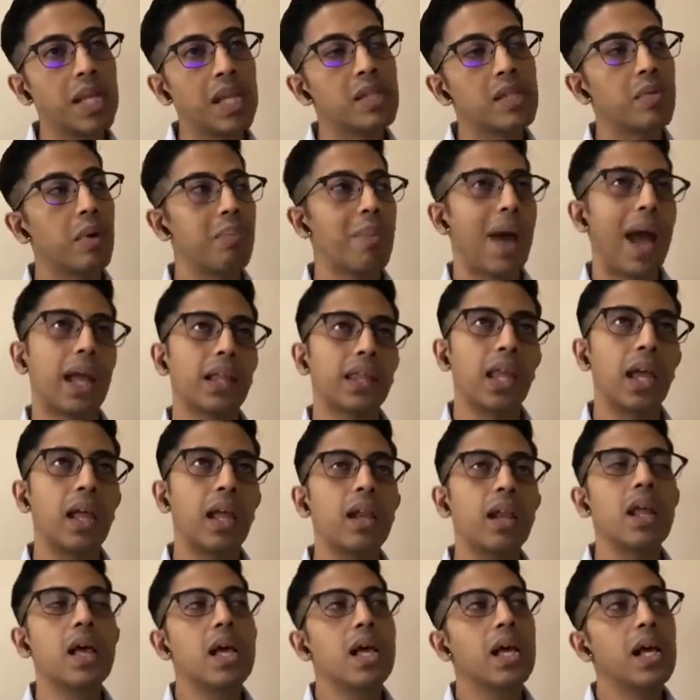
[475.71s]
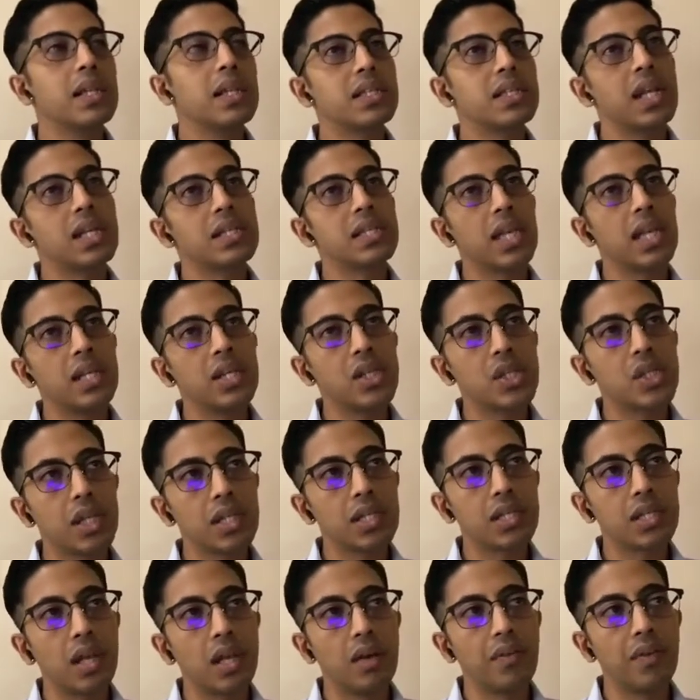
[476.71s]
But back then, it's an essential
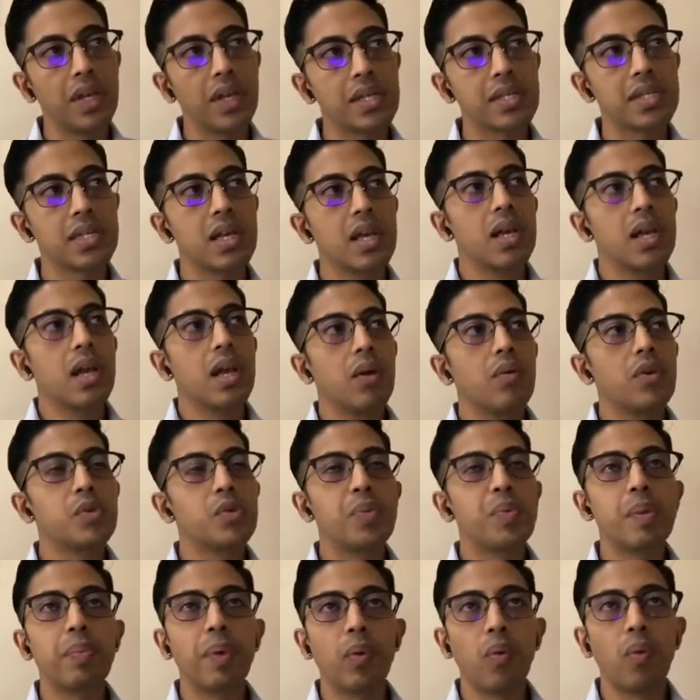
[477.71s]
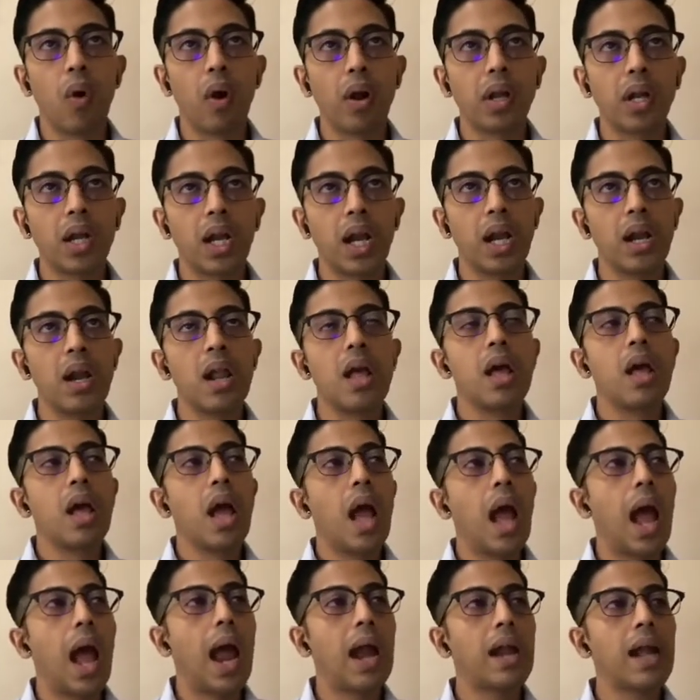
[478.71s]
service which people wanted
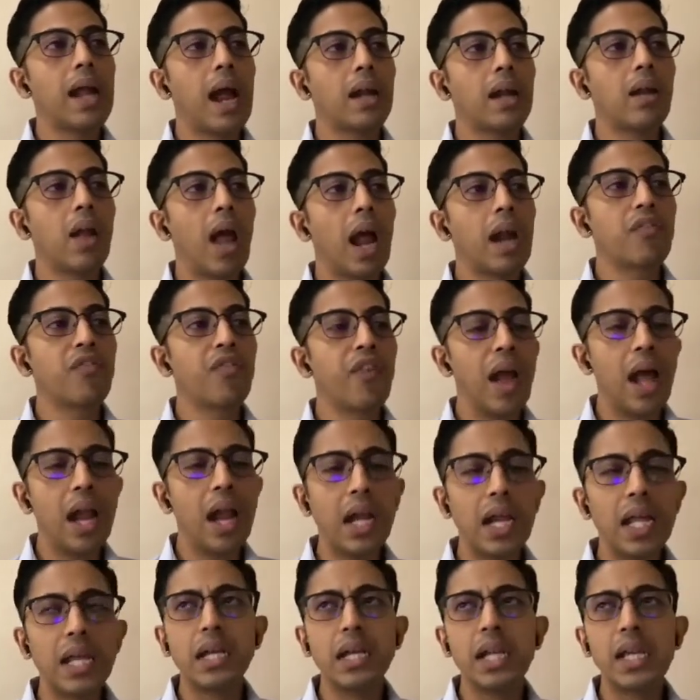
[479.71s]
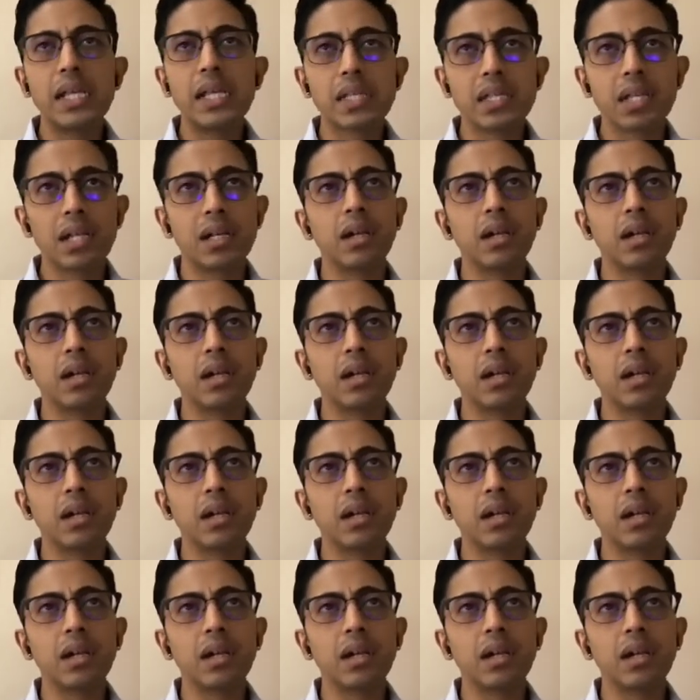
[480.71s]
at fairly decent